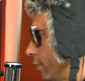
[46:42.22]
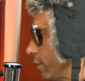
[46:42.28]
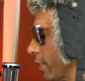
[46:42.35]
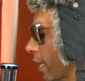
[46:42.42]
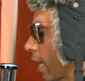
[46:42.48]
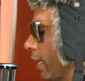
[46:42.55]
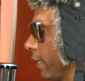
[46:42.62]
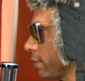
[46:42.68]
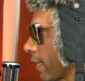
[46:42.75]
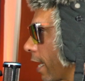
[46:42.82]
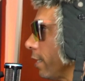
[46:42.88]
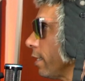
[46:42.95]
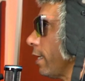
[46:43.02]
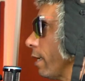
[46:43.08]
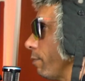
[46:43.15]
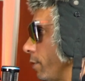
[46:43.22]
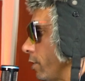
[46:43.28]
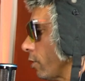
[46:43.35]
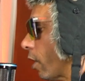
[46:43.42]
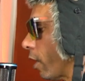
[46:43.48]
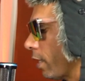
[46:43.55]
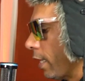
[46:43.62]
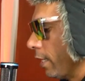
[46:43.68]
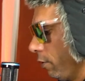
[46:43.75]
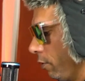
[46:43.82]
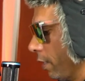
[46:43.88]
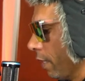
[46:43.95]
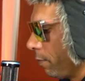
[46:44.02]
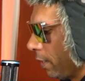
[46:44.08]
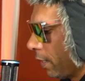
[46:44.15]
it's it's kind of like bizarre. Like you
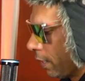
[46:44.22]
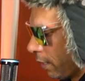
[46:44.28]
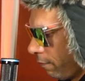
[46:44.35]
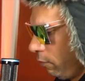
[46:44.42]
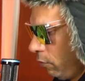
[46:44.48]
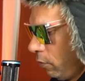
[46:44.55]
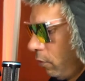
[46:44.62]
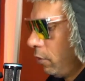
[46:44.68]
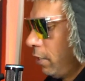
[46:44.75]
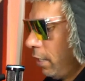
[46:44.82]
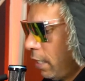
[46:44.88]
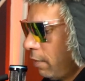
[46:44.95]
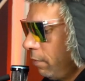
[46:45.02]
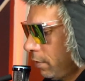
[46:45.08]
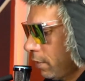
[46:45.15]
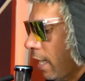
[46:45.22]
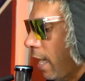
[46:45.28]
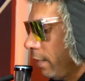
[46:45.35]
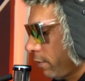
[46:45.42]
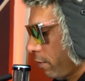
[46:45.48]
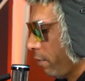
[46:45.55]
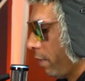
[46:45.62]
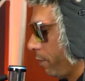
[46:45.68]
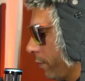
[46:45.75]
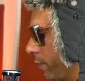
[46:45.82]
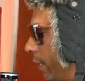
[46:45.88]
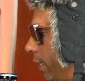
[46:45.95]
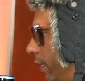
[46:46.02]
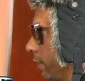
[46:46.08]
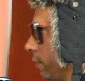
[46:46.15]
get me? Like if you go to every
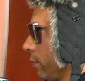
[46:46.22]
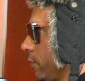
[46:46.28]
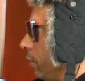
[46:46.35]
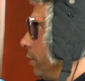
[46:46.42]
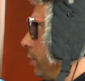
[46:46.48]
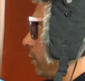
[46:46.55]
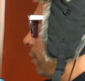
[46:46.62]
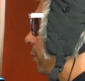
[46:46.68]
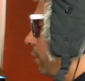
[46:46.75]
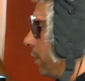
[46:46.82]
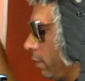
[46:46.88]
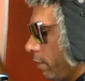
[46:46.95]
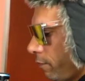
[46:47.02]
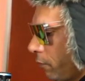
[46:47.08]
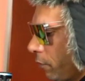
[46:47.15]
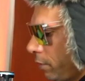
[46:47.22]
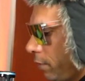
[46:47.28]
skyscraper and there's only 13 or 14